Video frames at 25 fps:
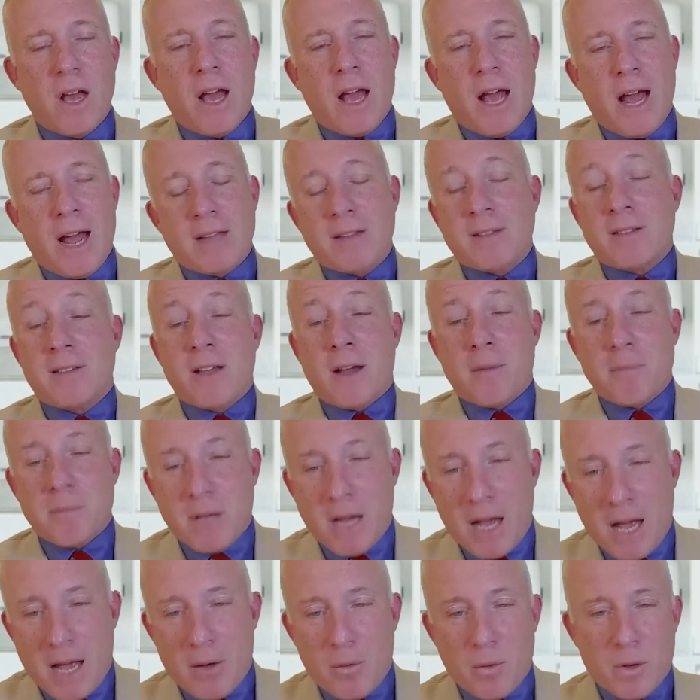And
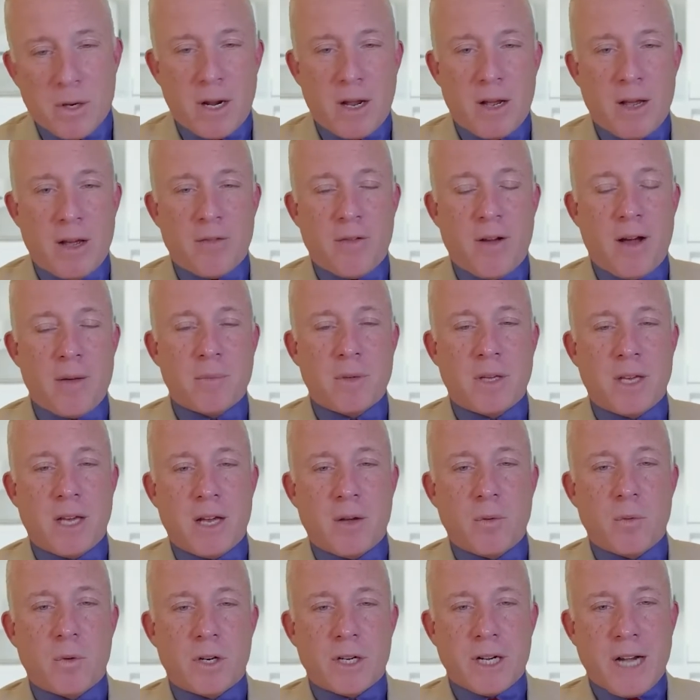someday, when, if I'm
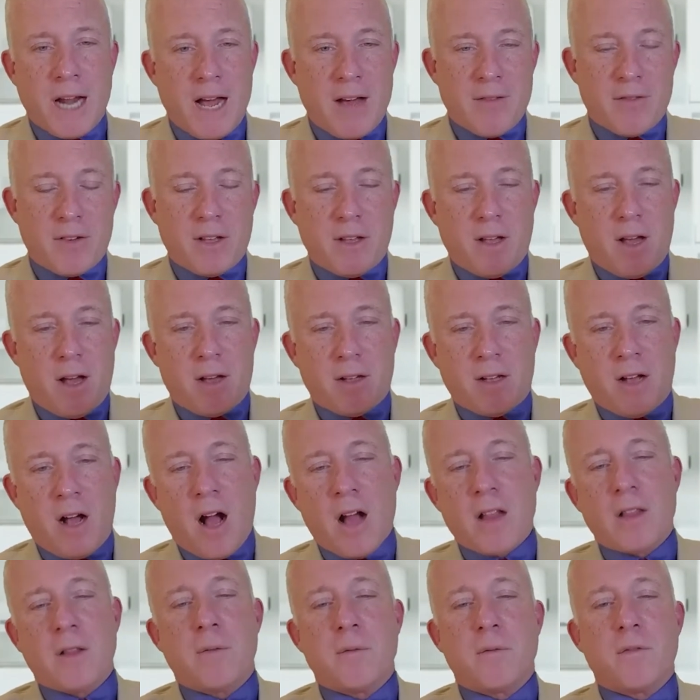king, we're going to have a, a
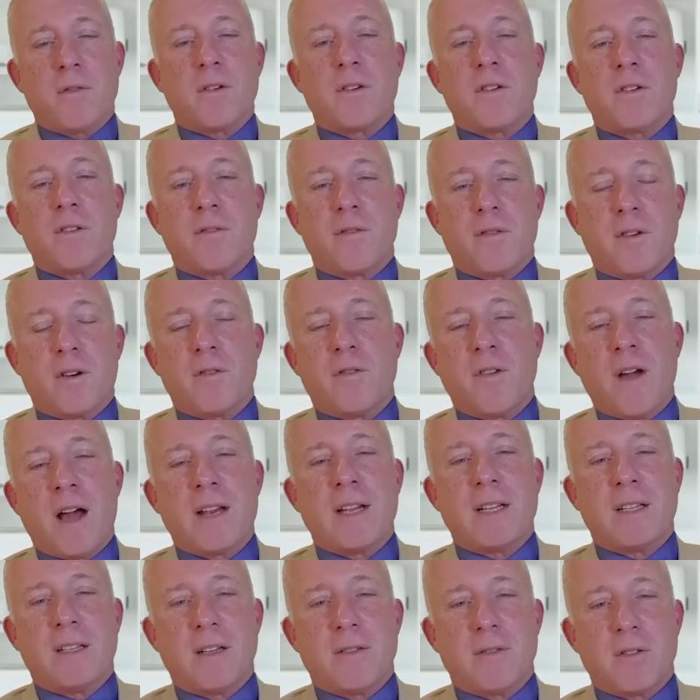column for, for
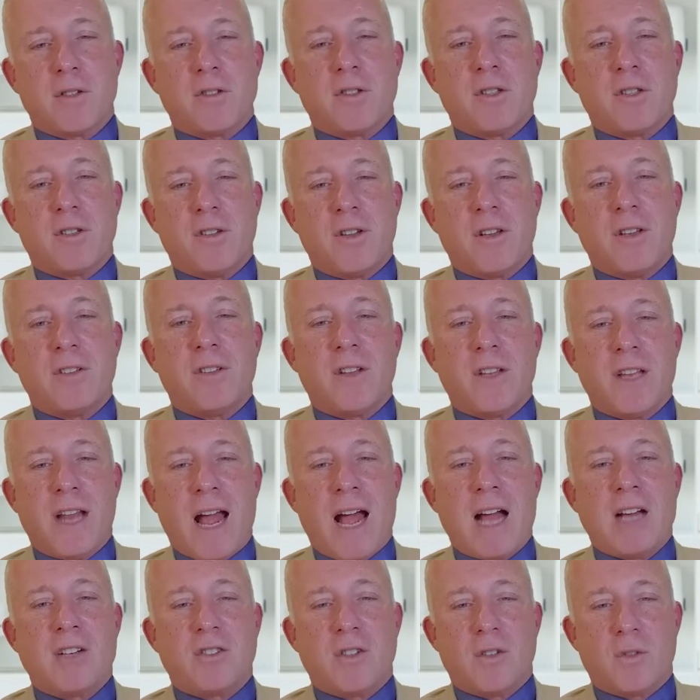fatty liver disease and
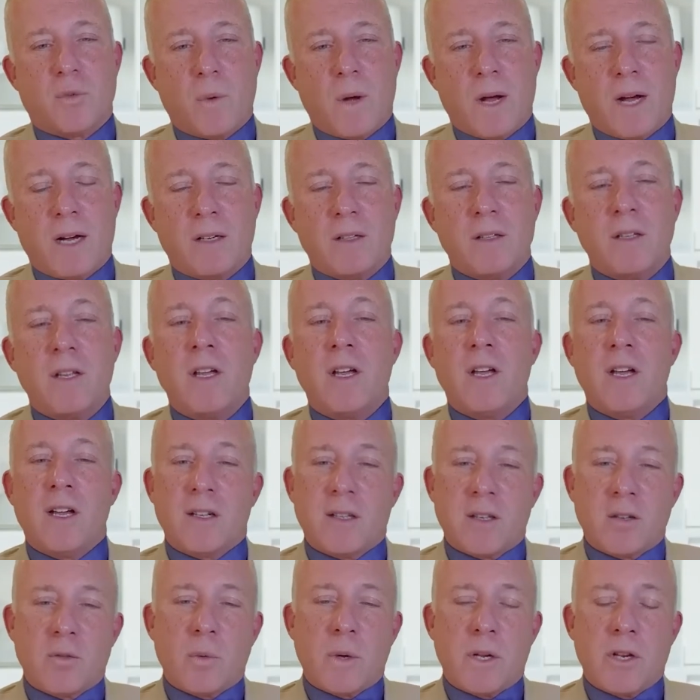NASH as well,
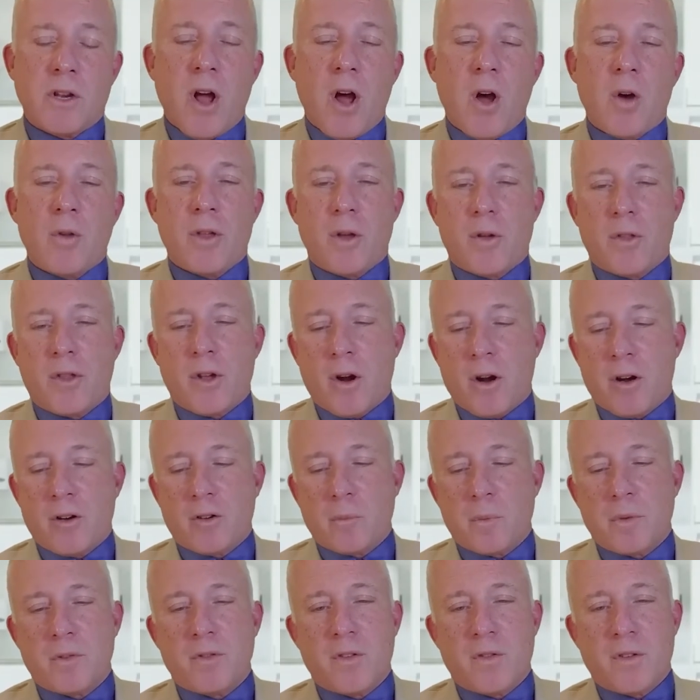because we know that there are
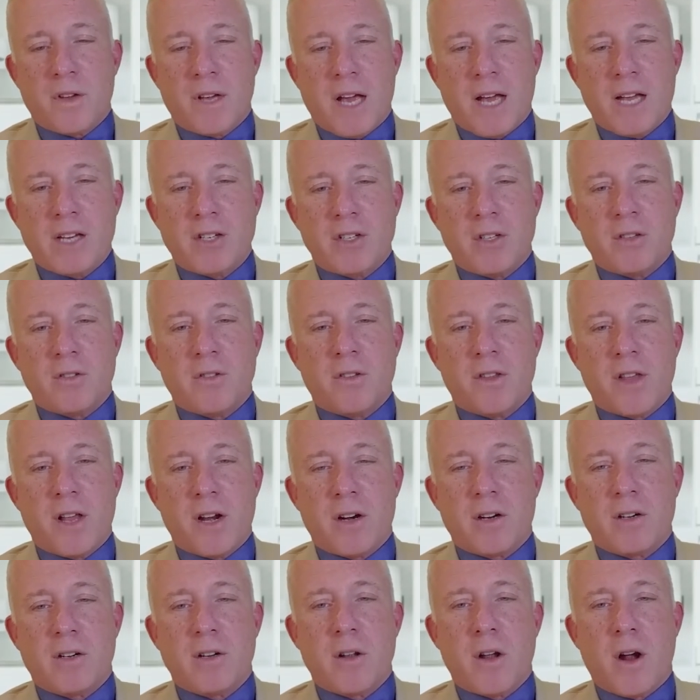specific agents that
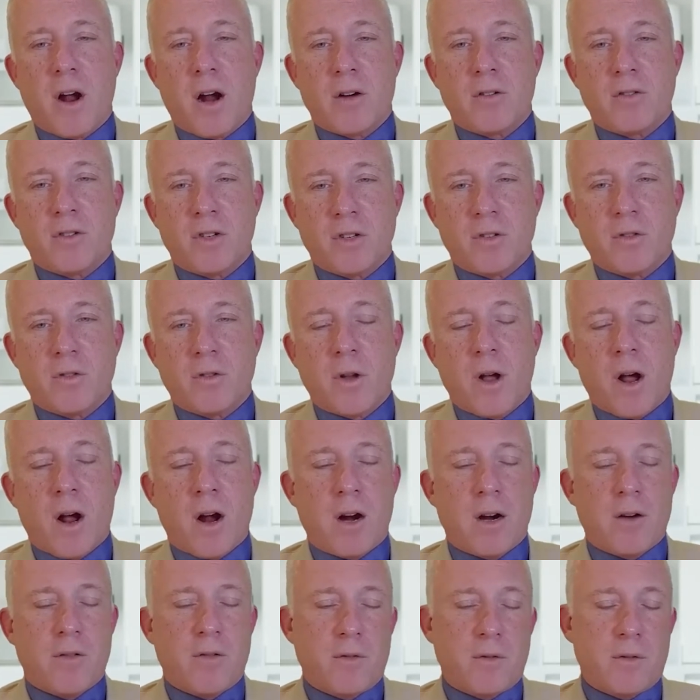are, are,
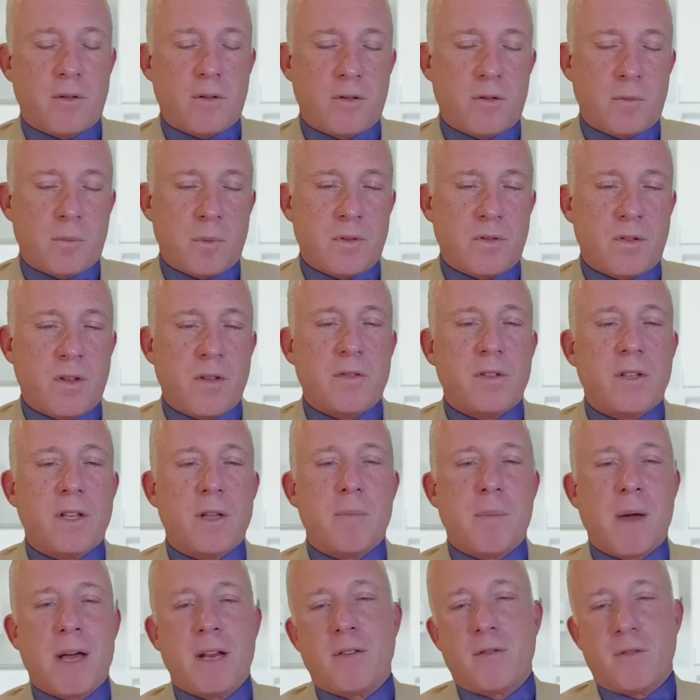are specifically
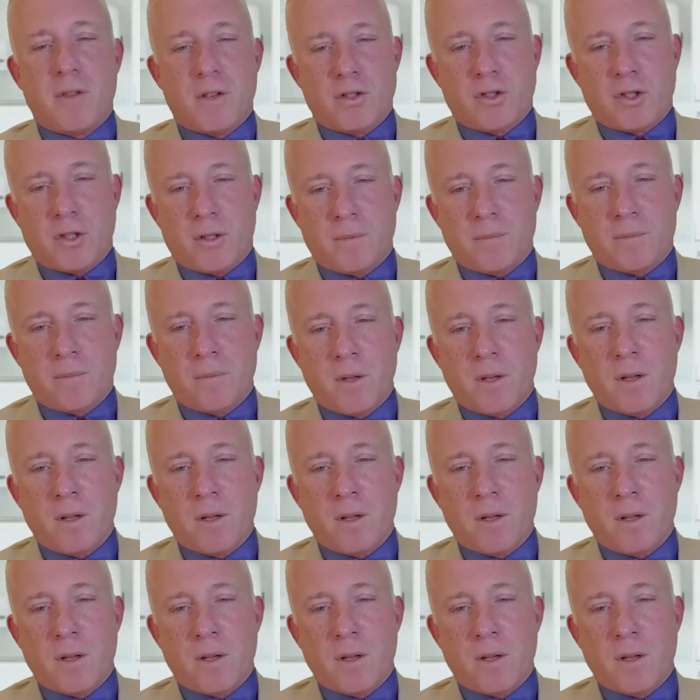beneficial.